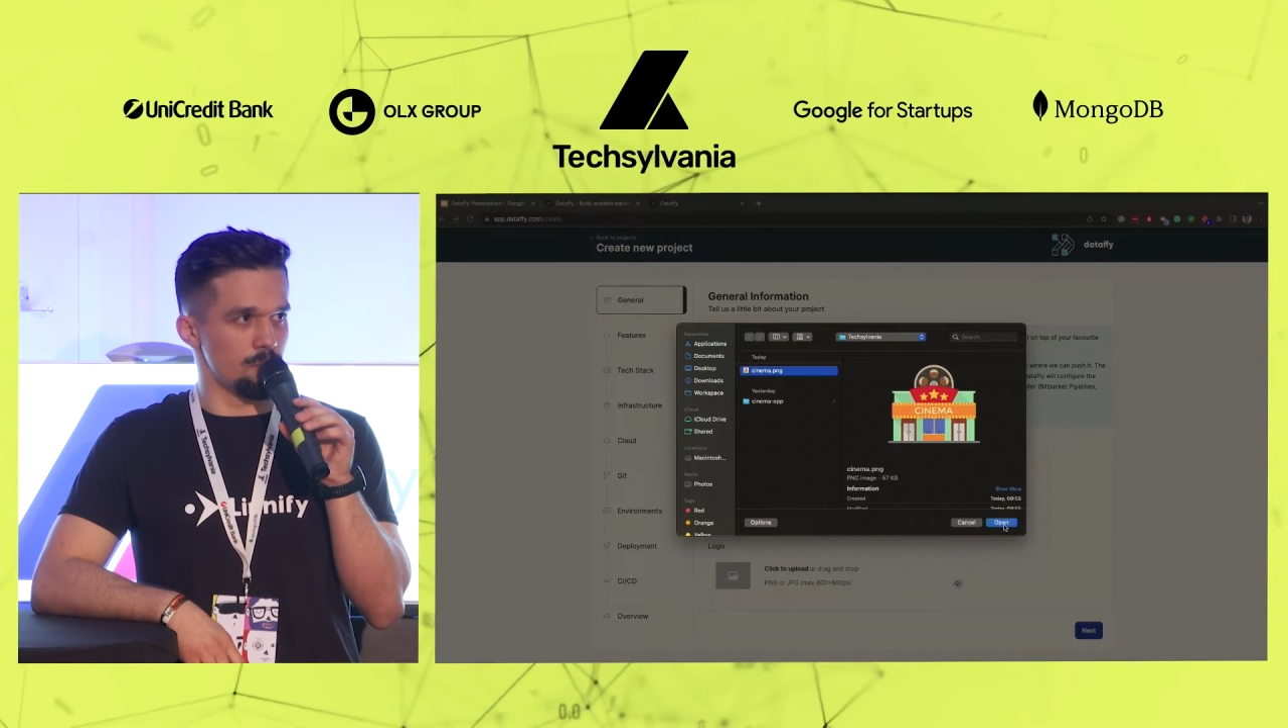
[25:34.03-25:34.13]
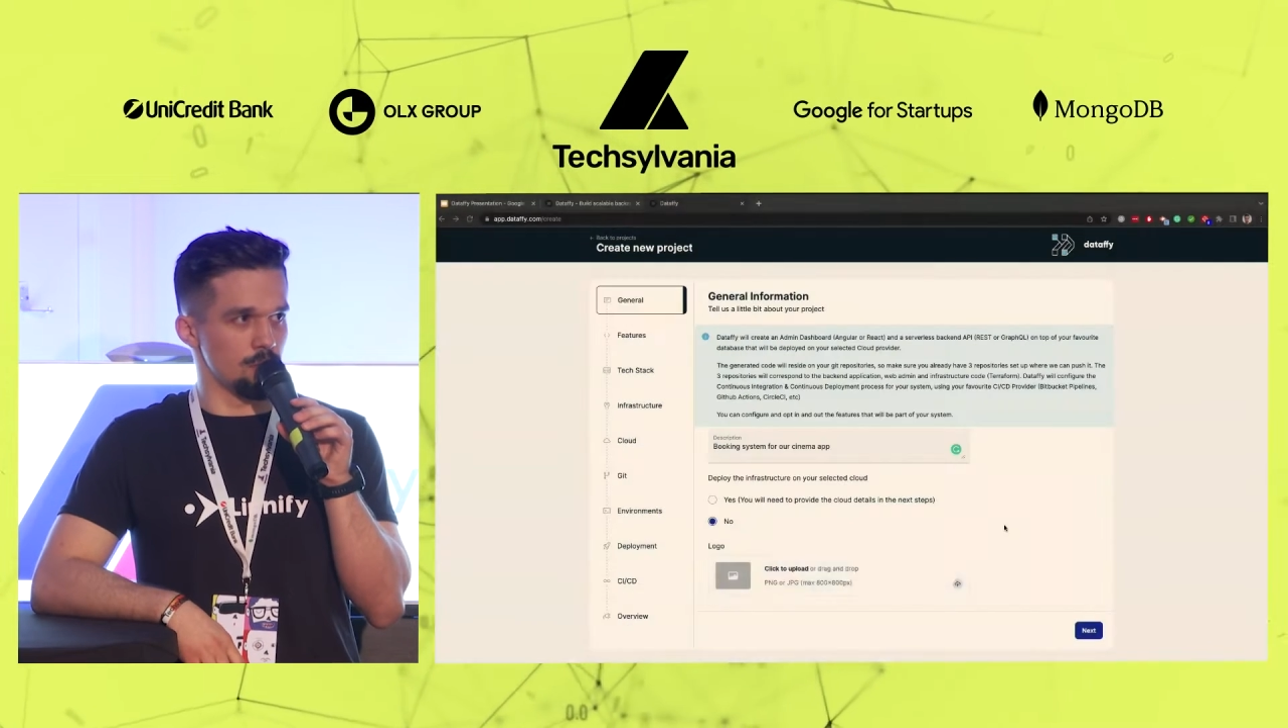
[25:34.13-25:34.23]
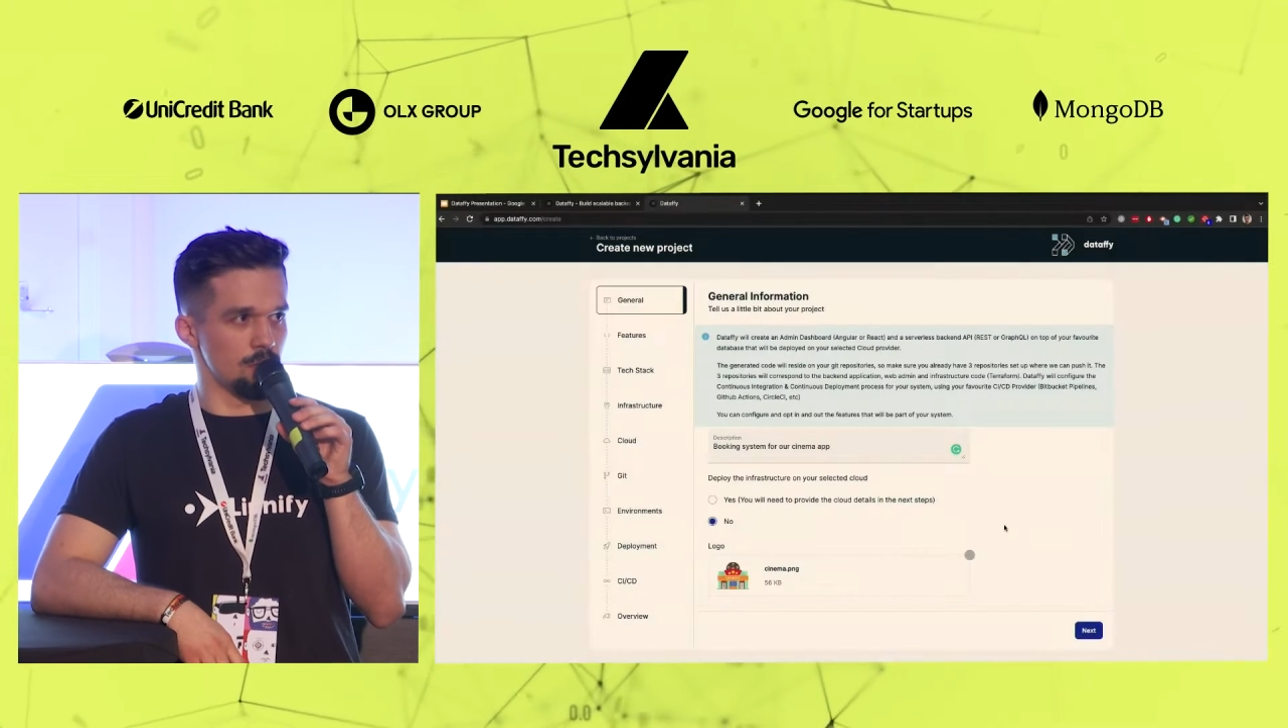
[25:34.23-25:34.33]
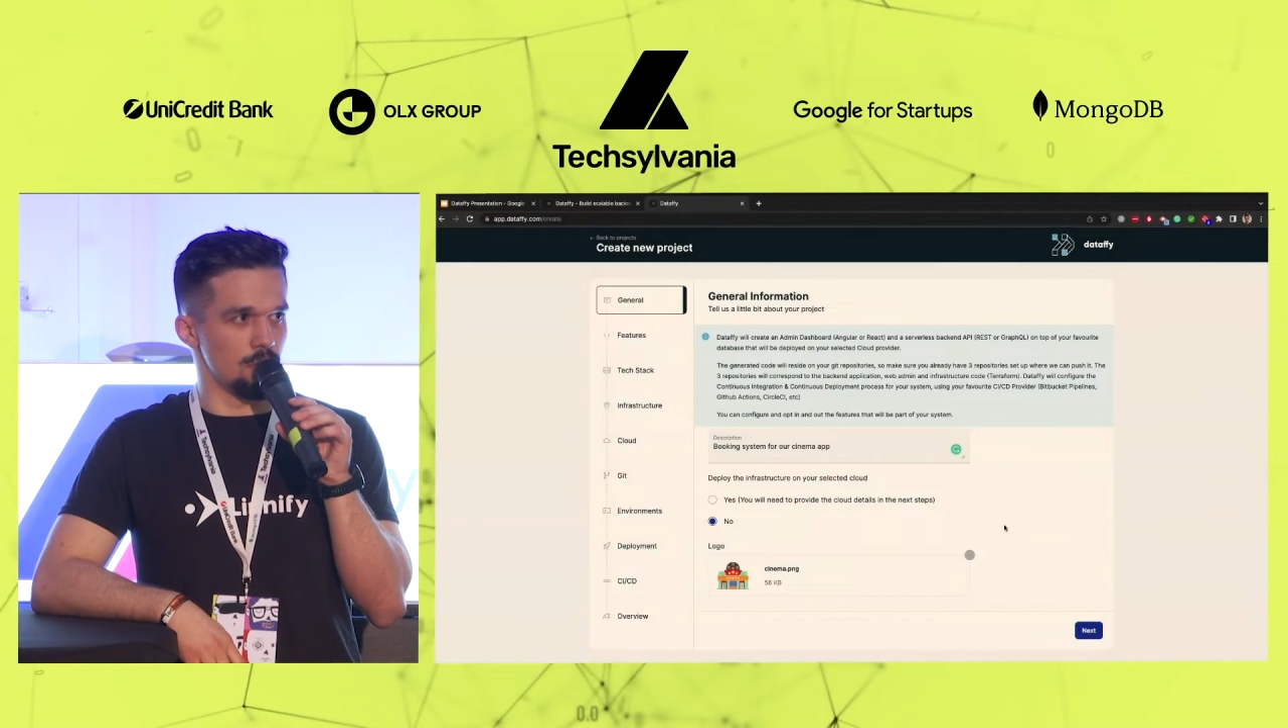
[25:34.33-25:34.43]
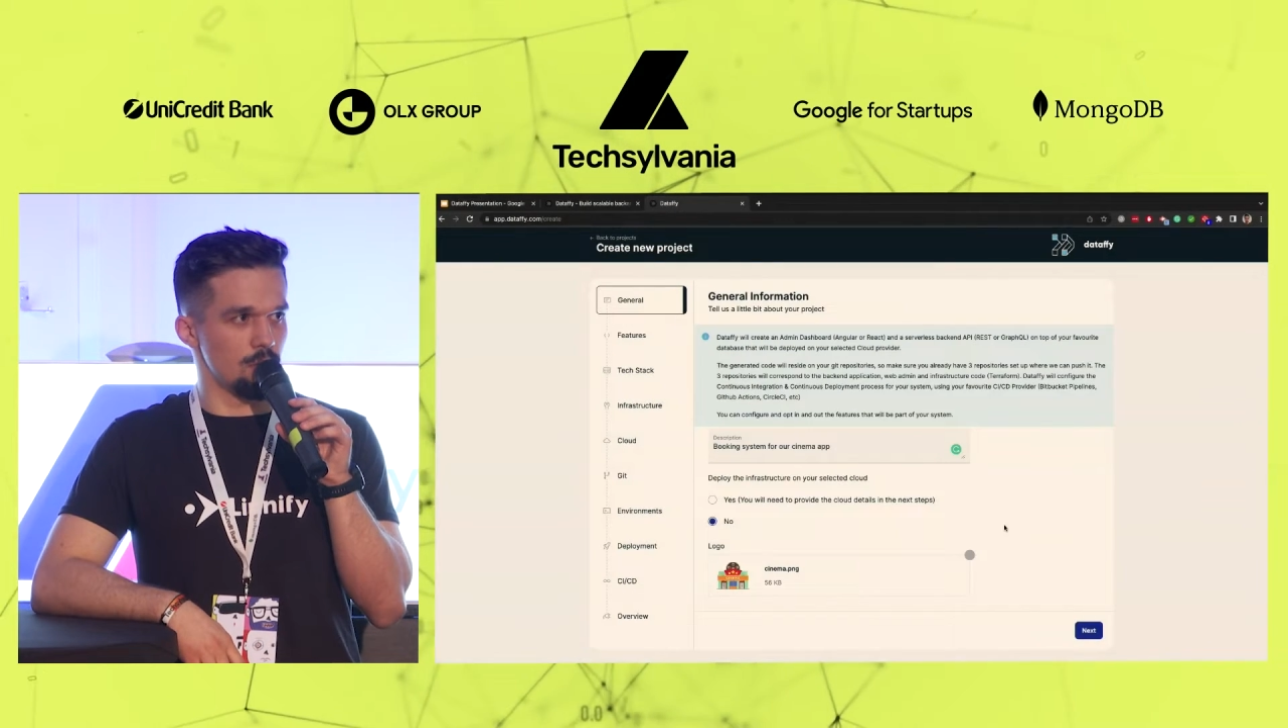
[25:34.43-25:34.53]

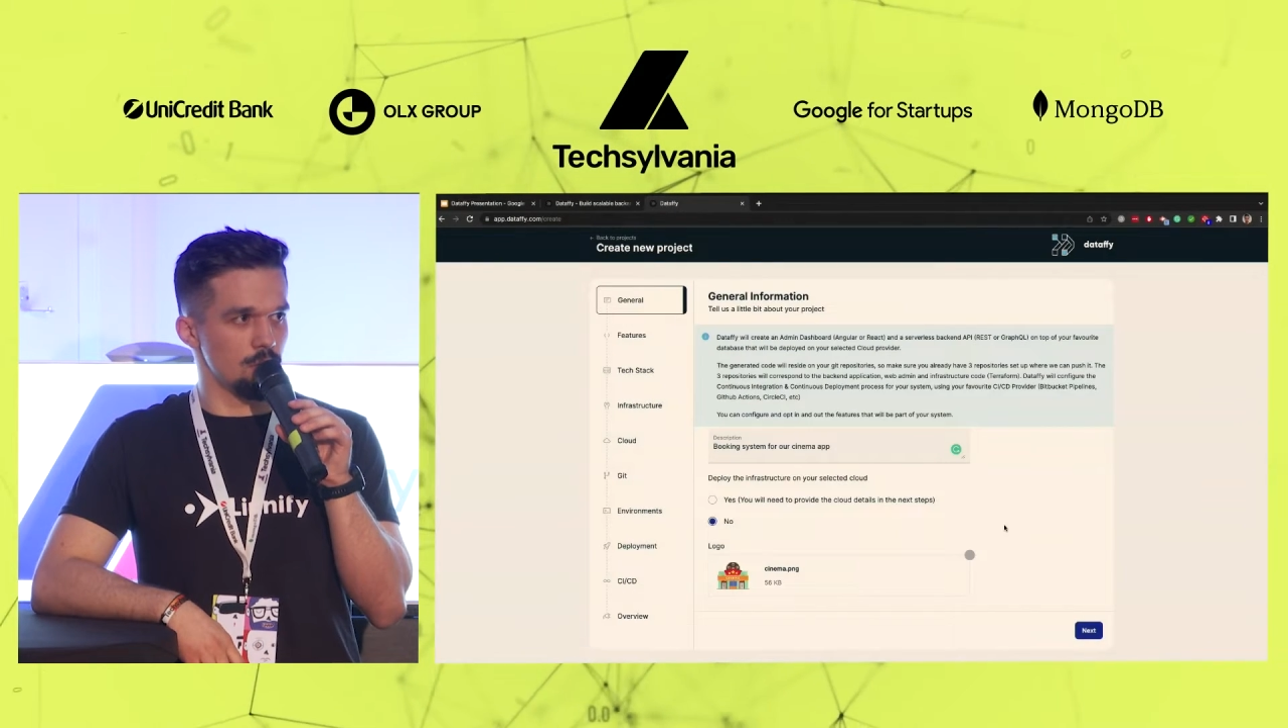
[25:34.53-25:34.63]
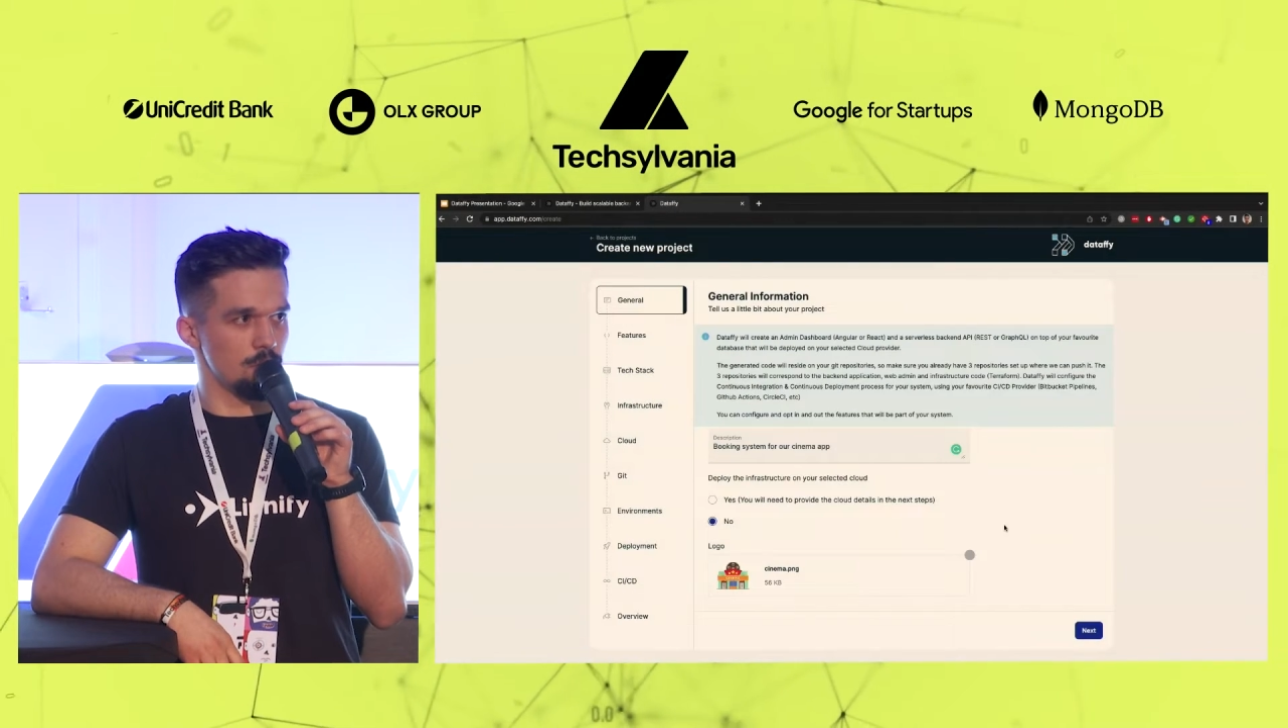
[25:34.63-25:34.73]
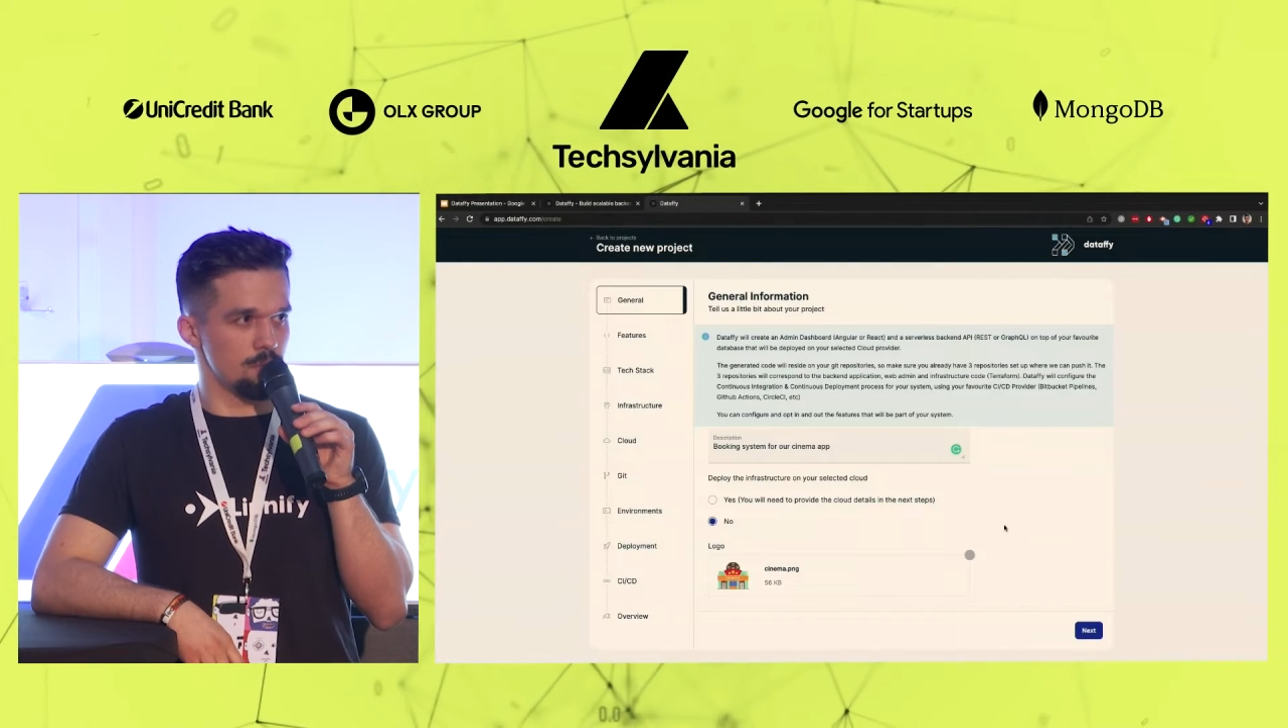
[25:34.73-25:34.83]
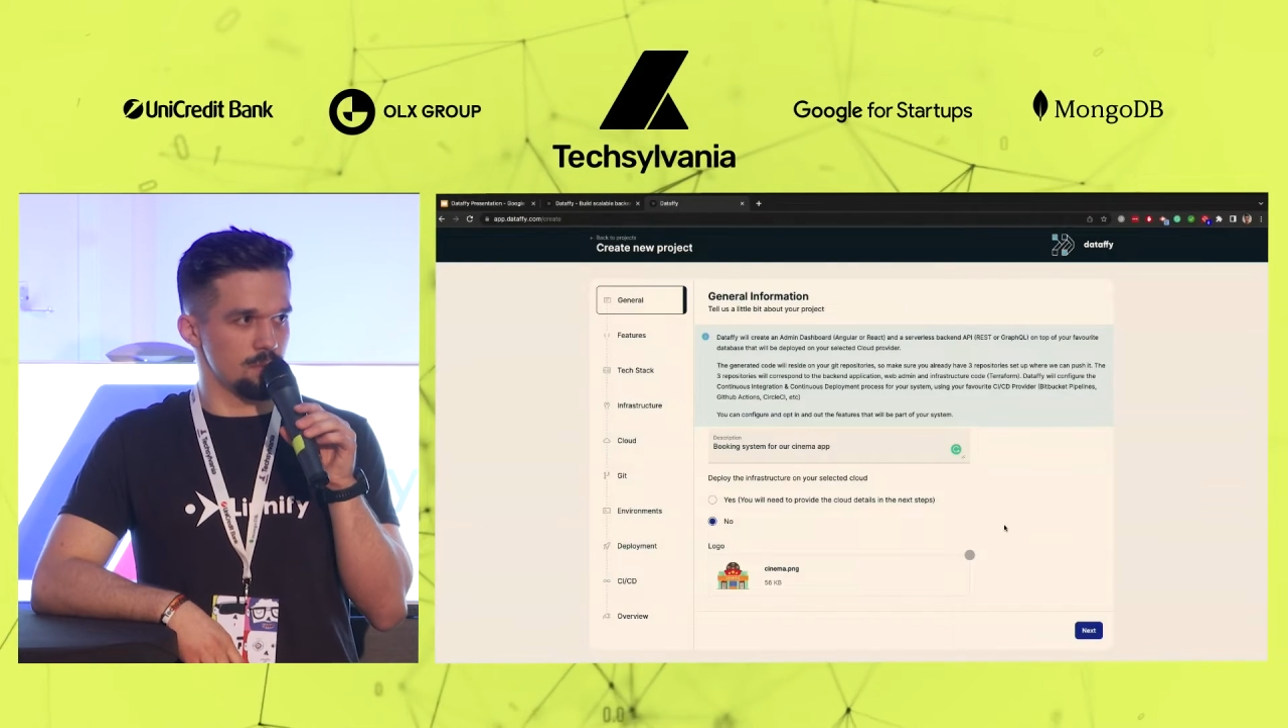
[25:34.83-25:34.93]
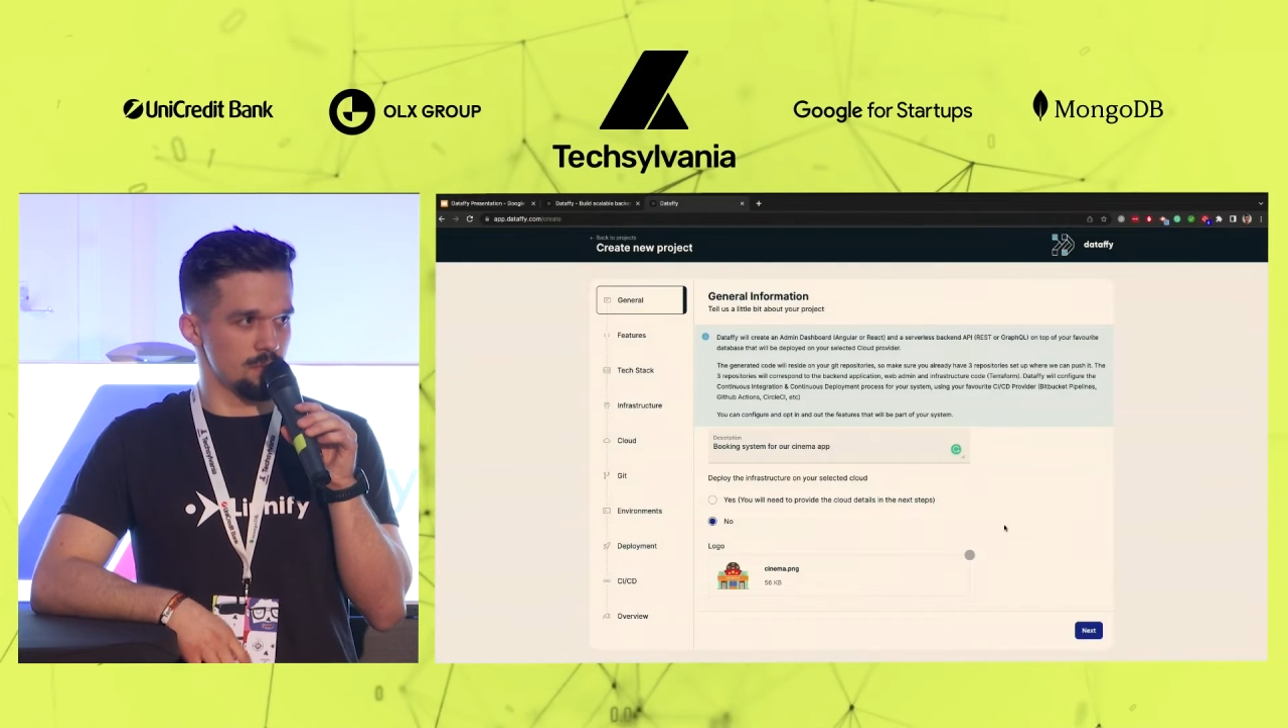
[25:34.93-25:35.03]
upload the logo,